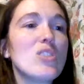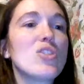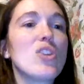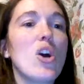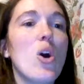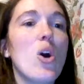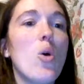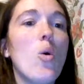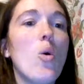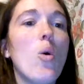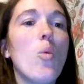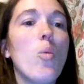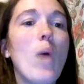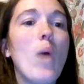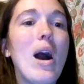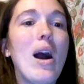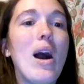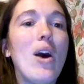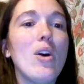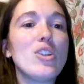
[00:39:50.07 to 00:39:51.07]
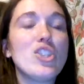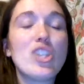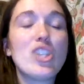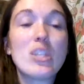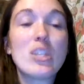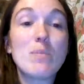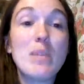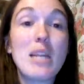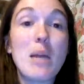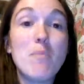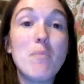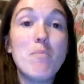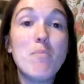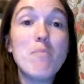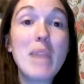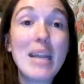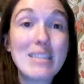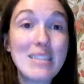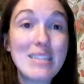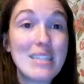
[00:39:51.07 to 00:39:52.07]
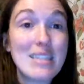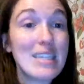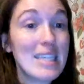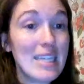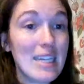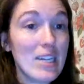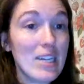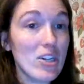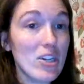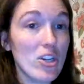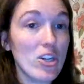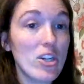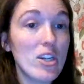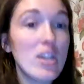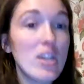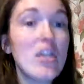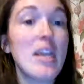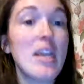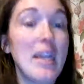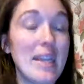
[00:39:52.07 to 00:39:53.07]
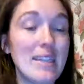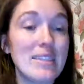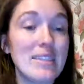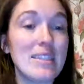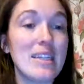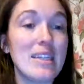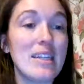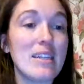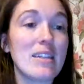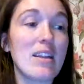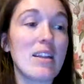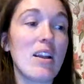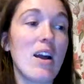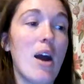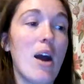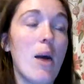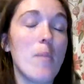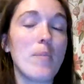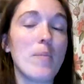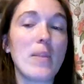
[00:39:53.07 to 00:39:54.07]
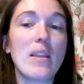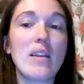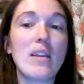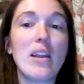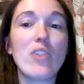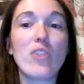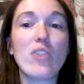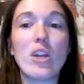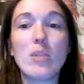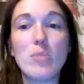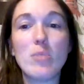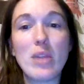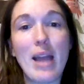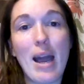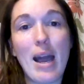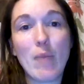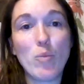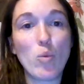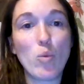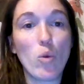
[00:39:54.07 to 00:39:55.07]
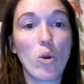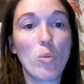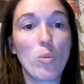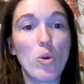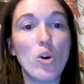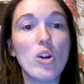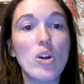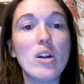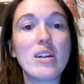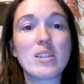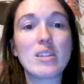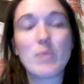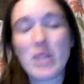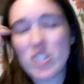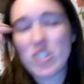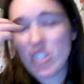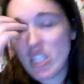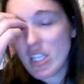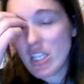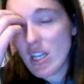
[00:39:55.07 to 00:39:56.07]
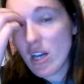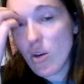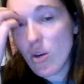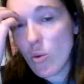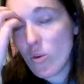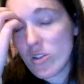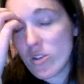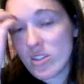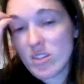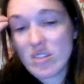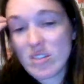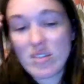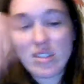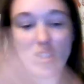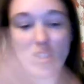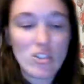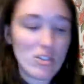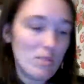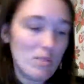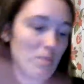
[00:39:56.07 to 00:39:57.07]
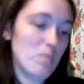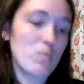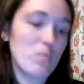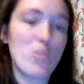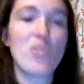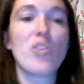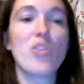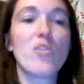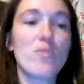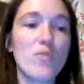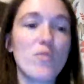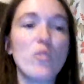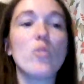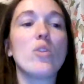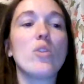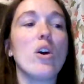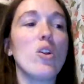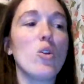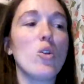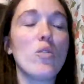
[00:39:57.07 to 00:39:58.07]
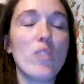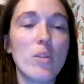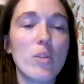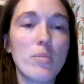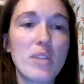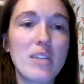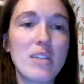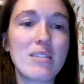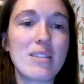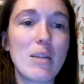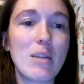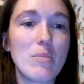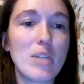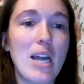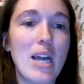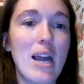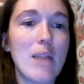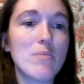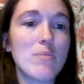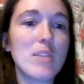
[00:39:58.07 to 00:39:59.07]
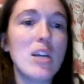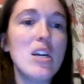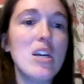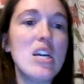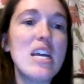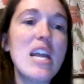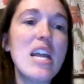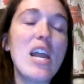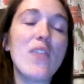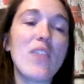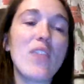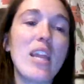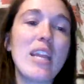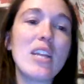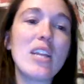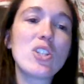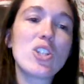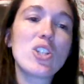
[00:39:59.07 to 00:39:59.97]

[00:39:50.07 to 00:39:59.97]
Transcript: So while just being a messy eater isn't incredibly abnormal, especially young horses, they just put their food all over the place sometimes. If they